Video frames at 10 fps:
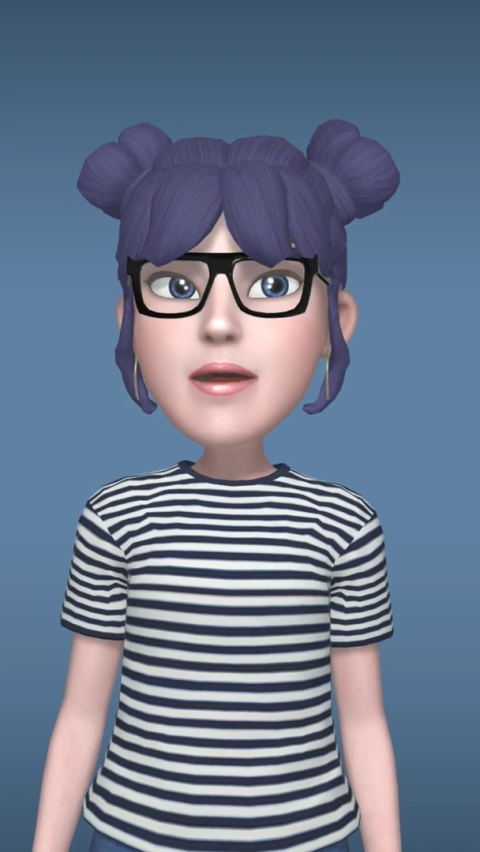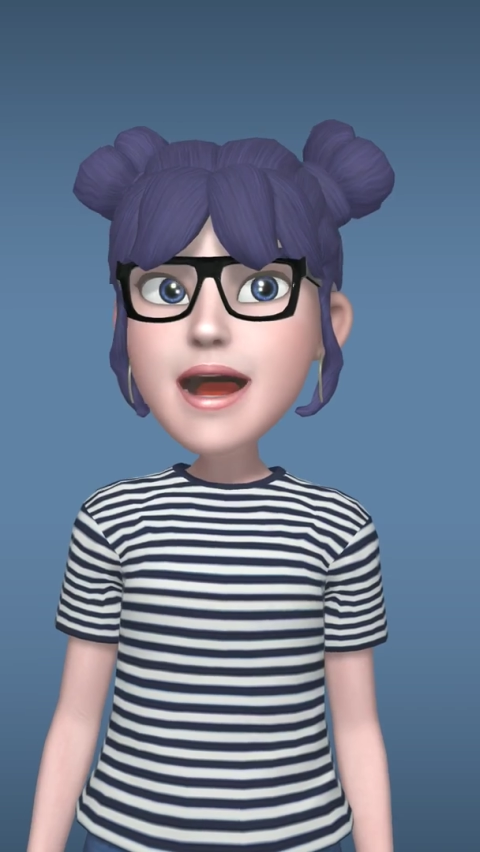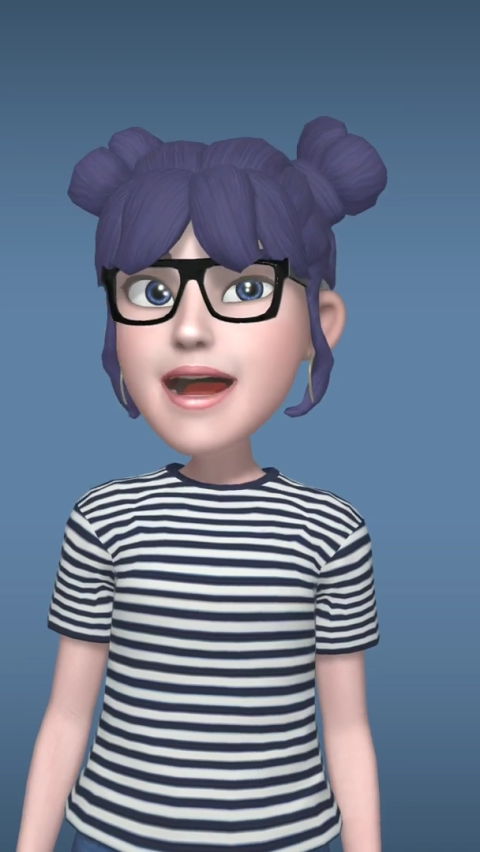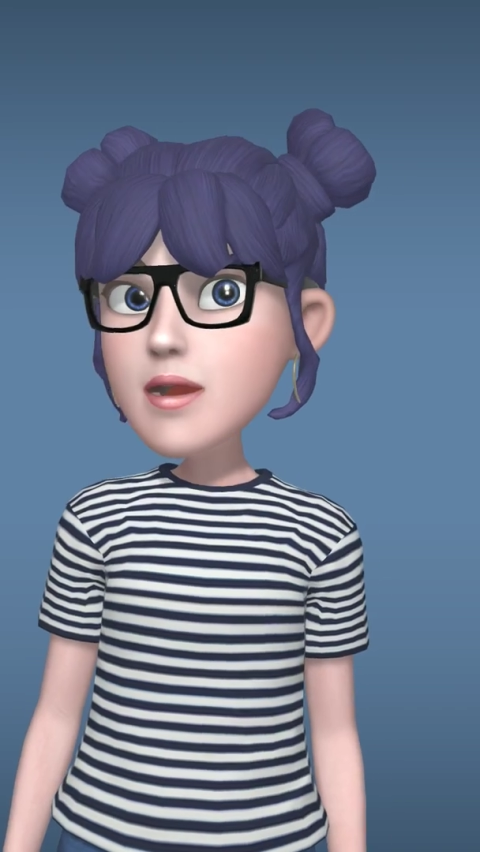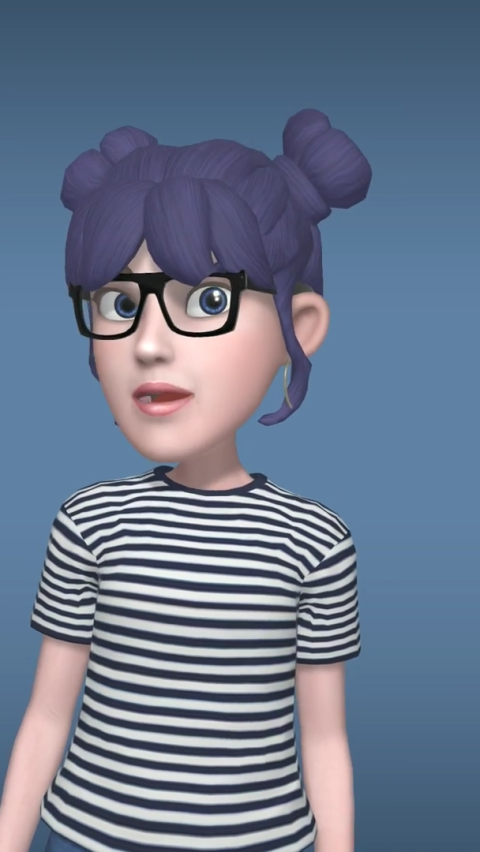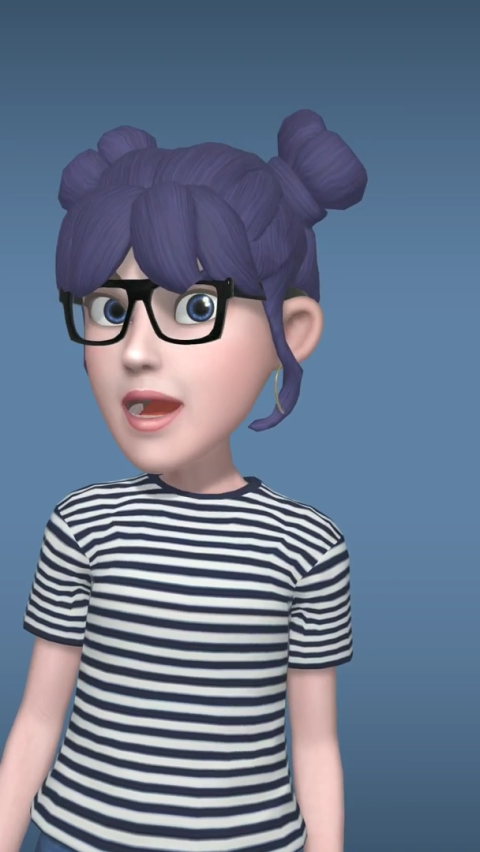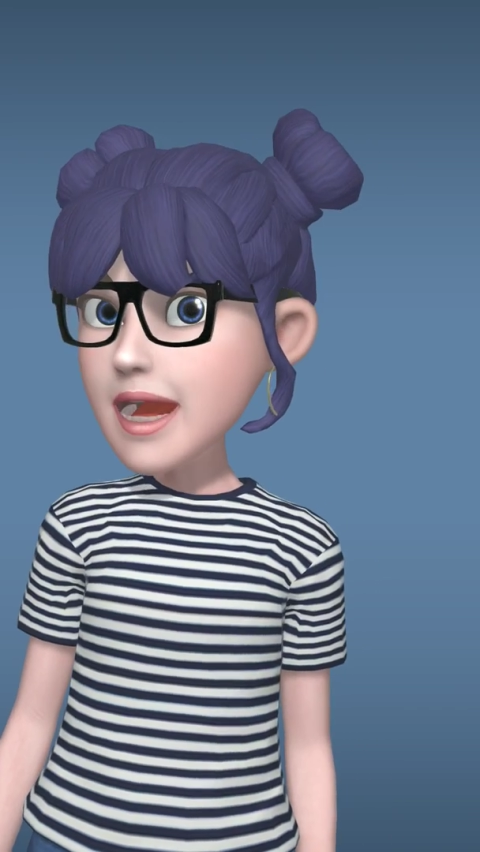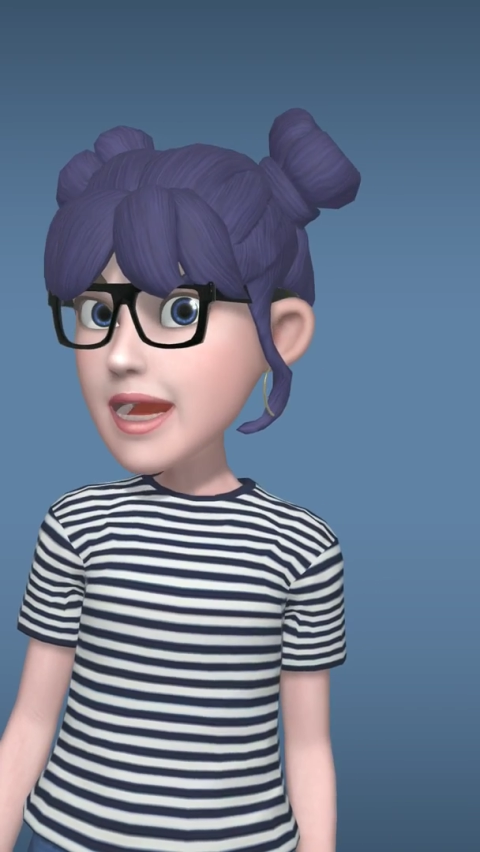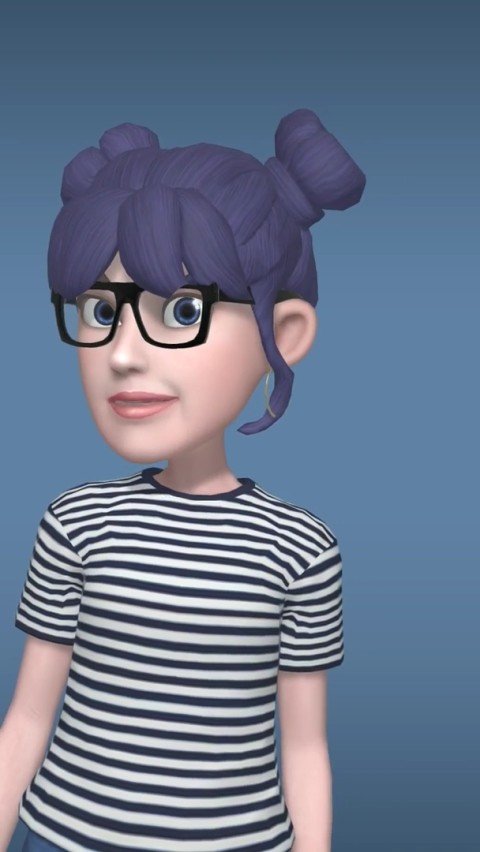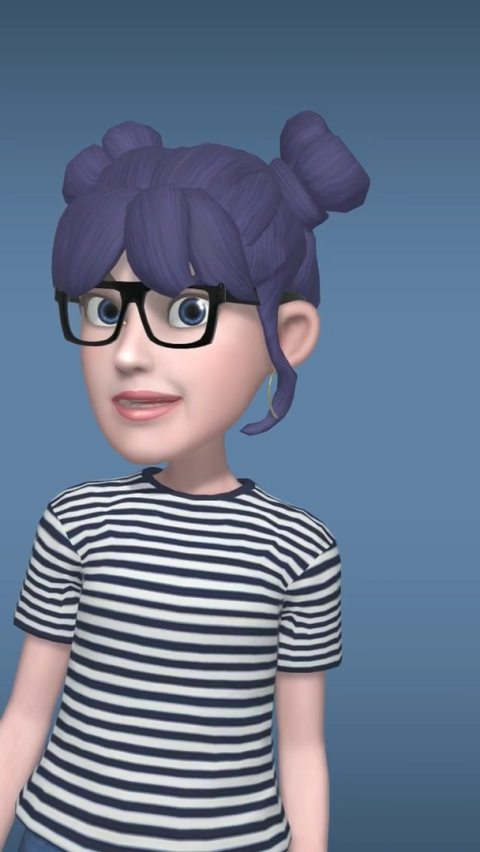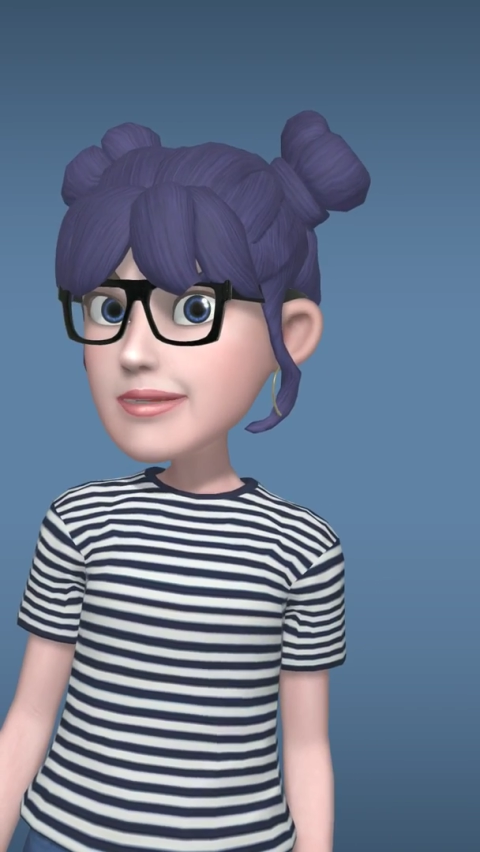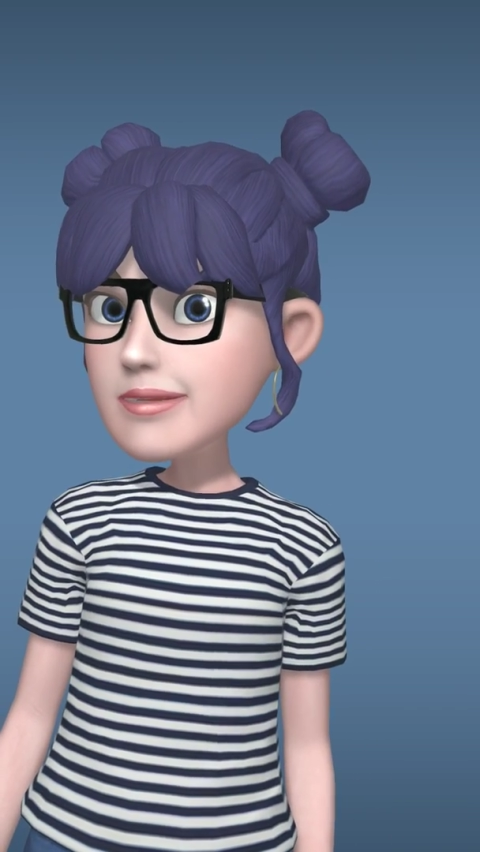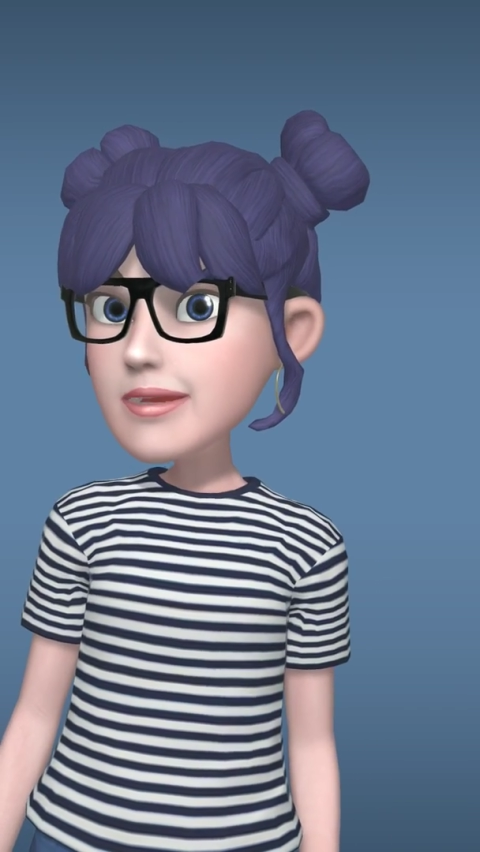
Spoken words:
take their lives